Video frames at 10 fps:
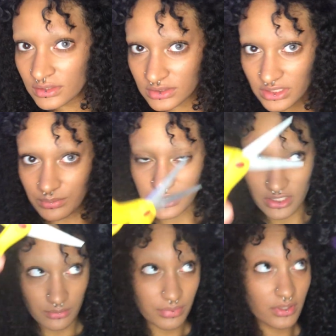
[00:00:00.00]
snip,
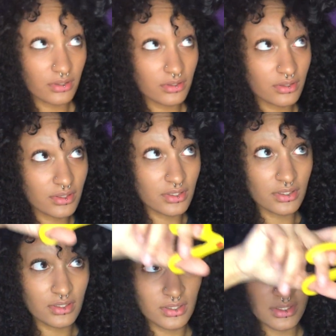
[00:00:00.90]
snip,
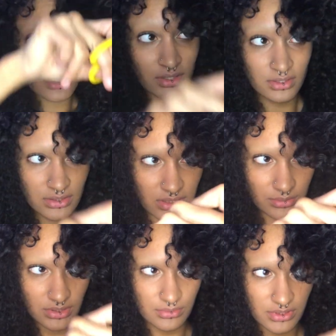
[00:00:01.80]

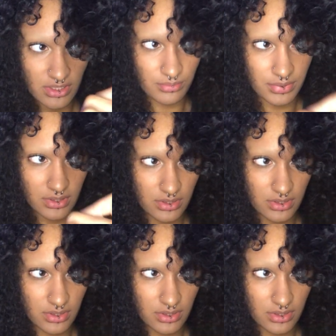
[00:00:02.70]
snip, snip, snip.